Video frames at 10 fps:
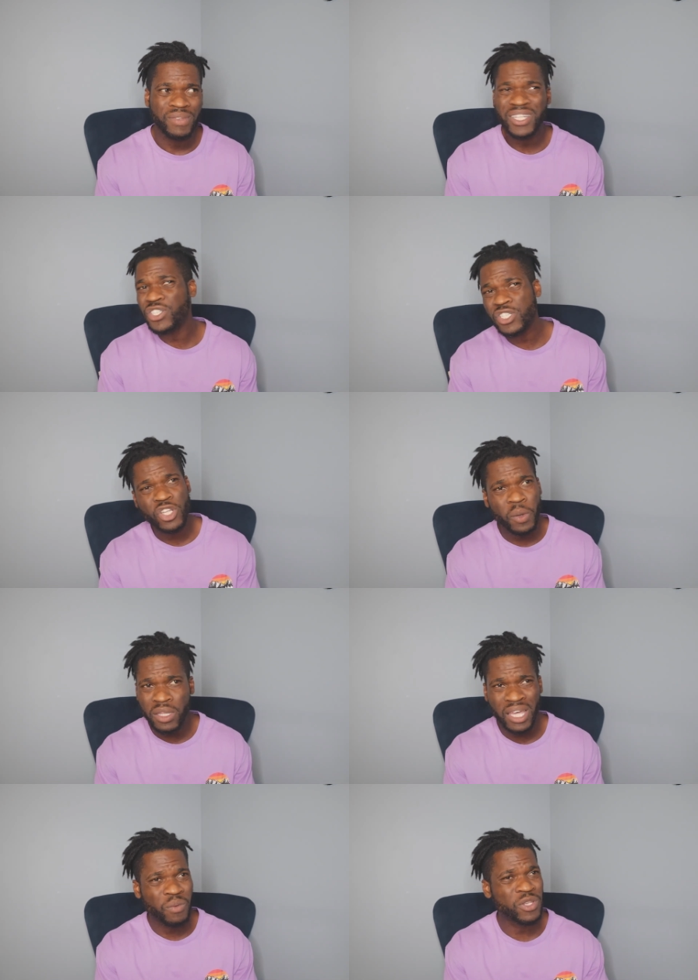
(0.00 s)
And just
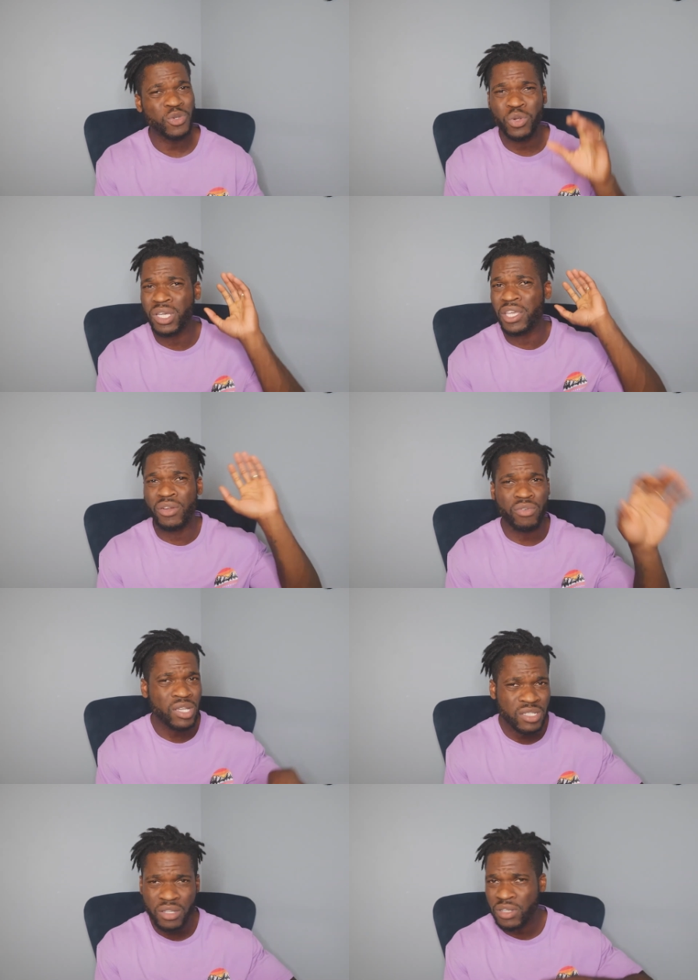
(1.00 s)
knowing that when you go to get your
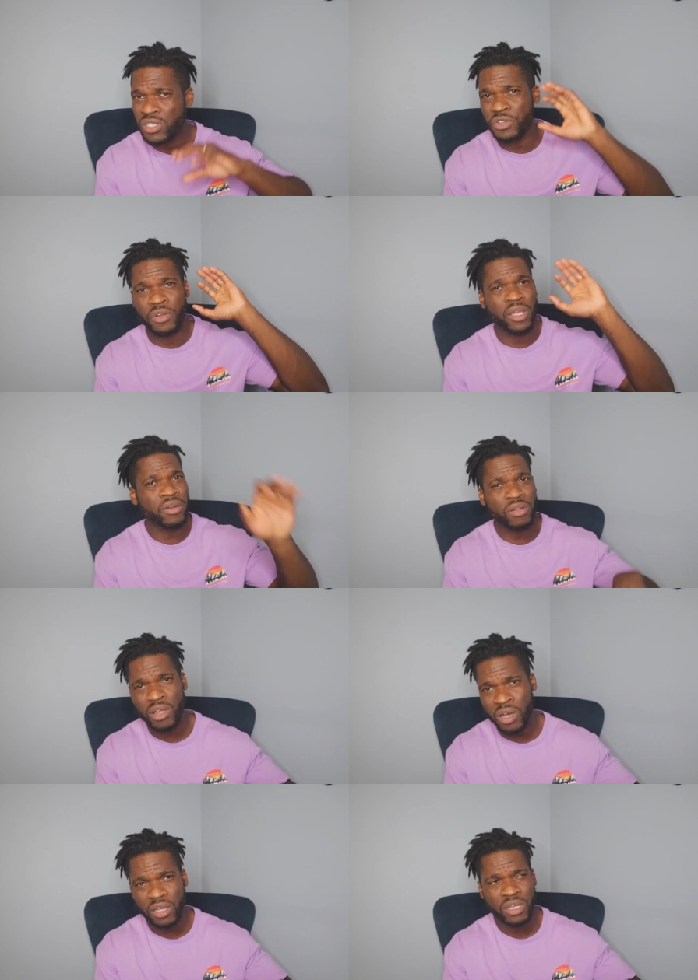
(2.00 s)
retwist or your
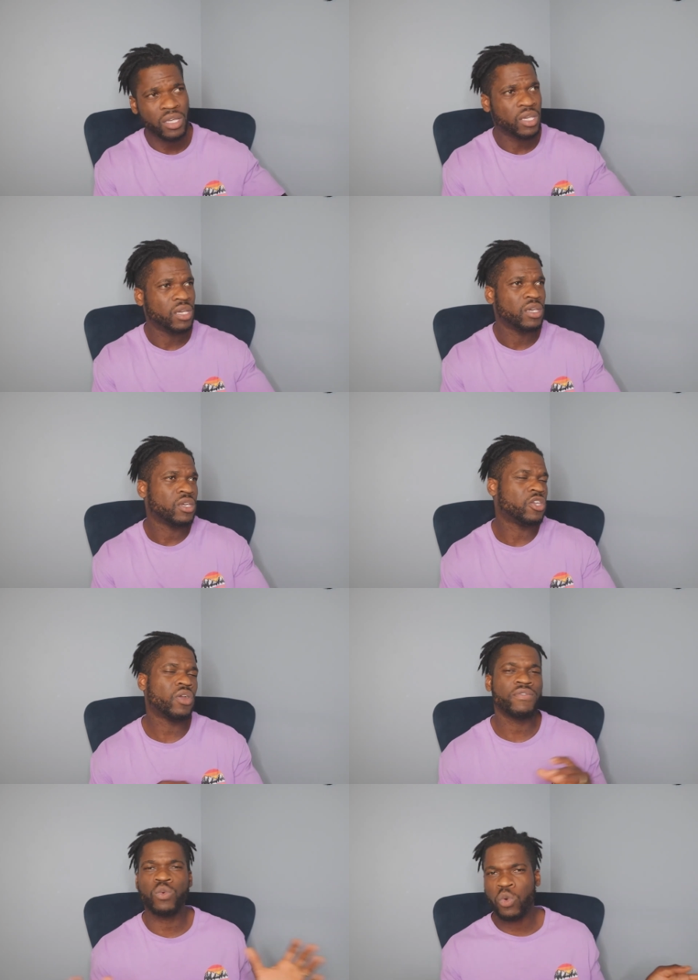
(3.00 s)
interlock,
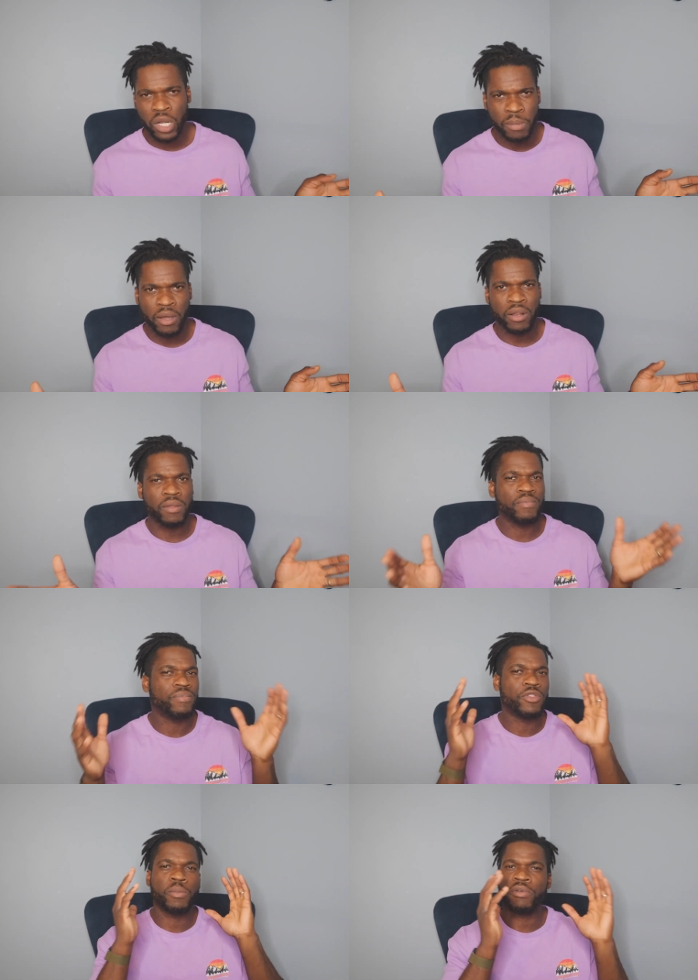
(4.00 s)
you don't have to worry about
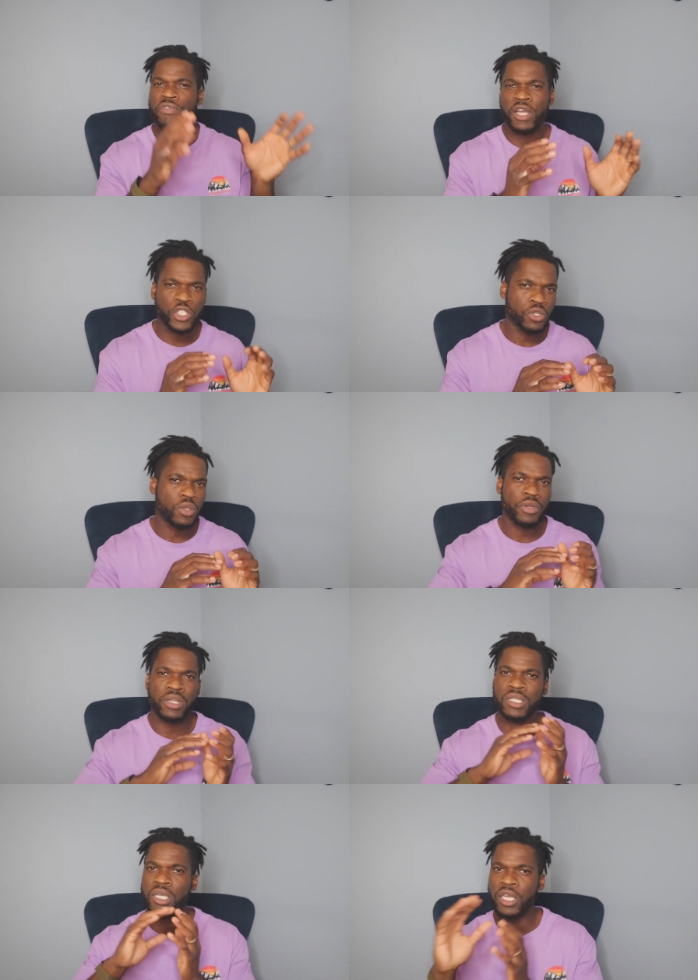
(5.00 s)
it. They're professional, they're
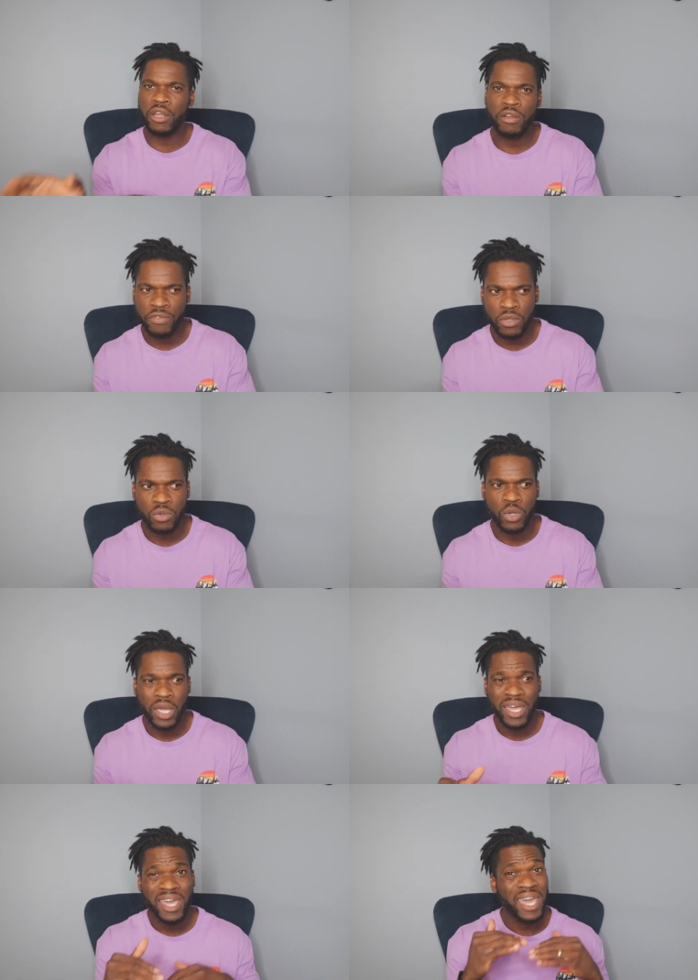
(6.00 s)
gonna take care of you.
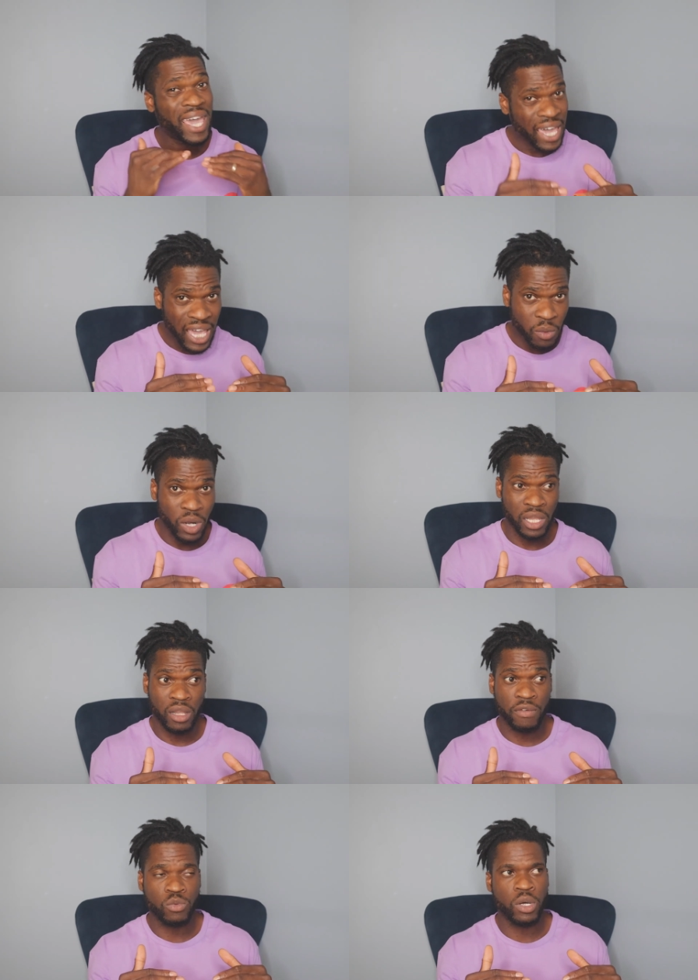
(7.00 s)
And what I
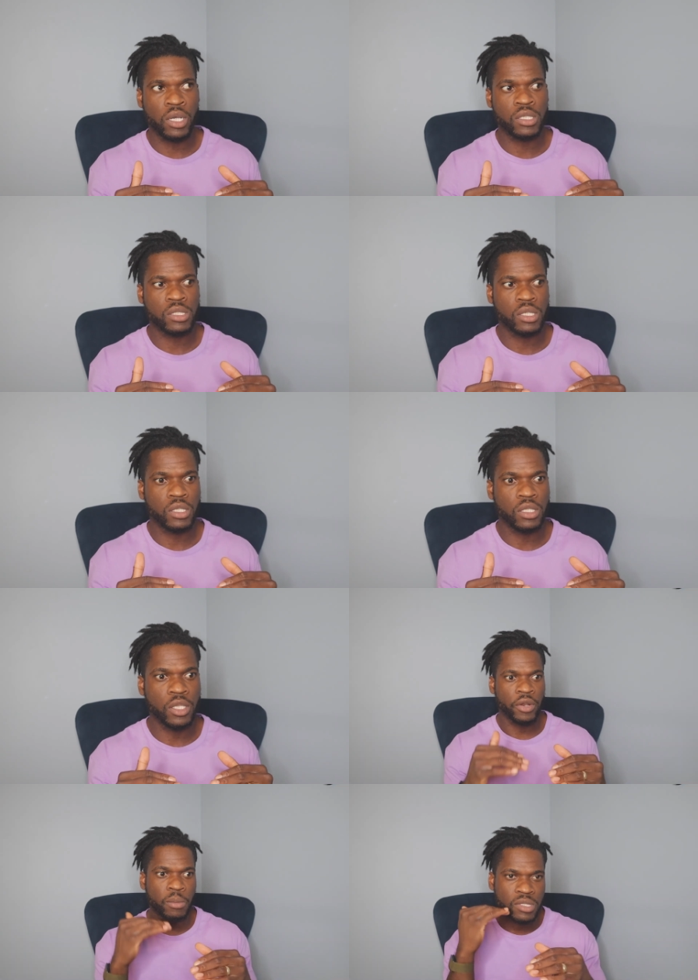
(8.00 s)
loved was
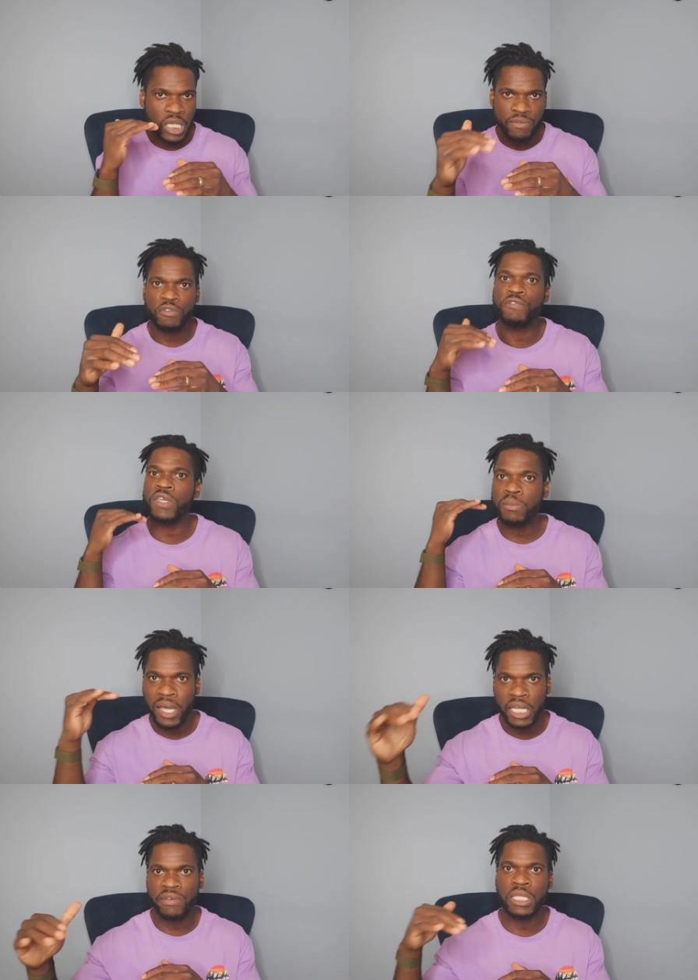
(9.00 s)
they're able to give you
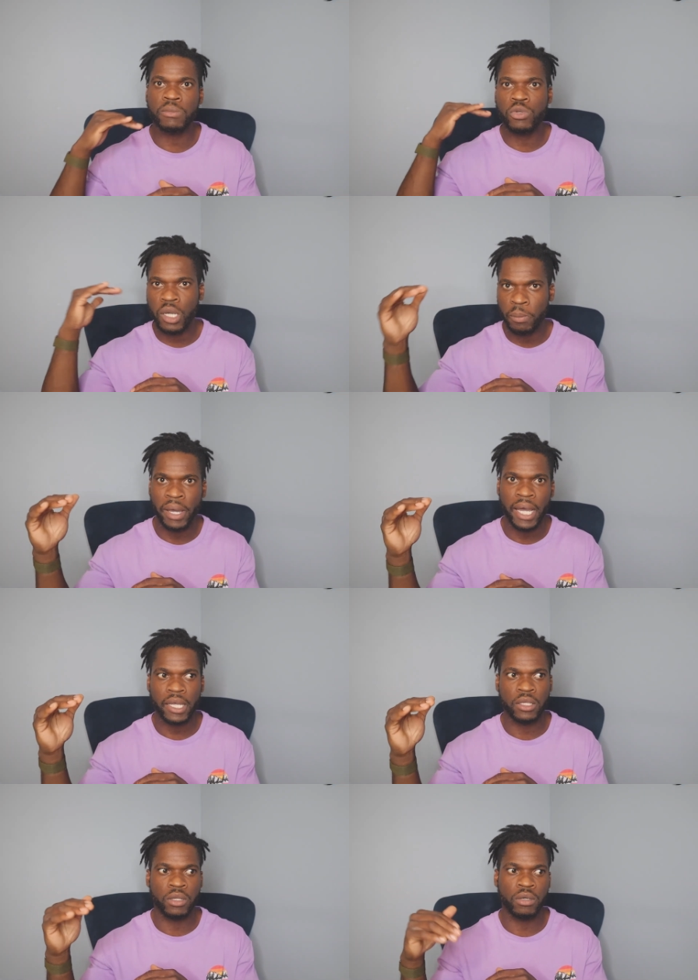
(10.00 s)
feedback every time you come
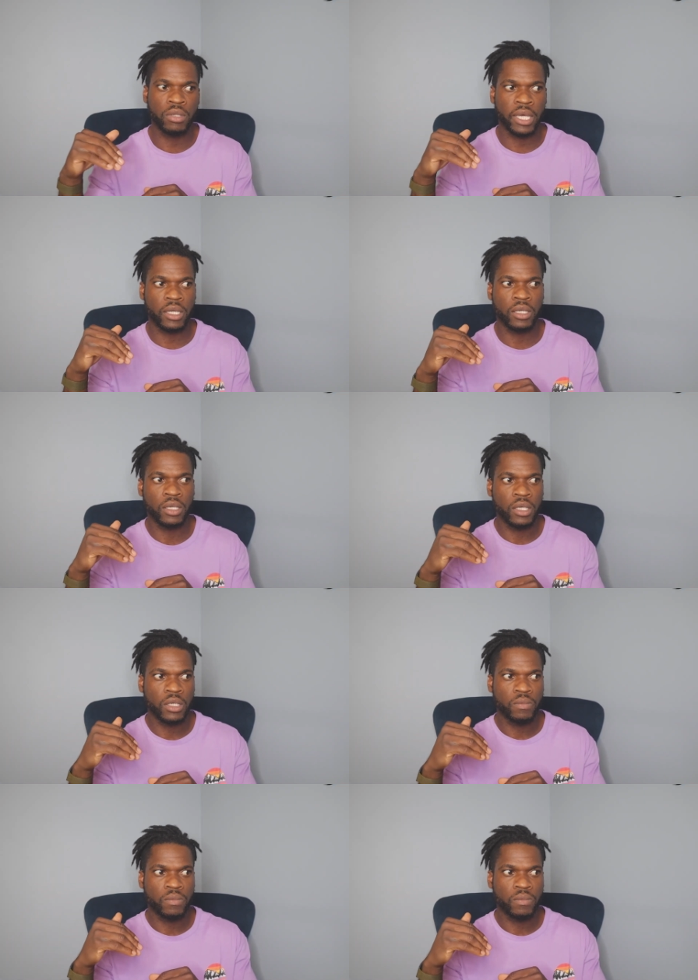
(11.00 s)
back, you know, like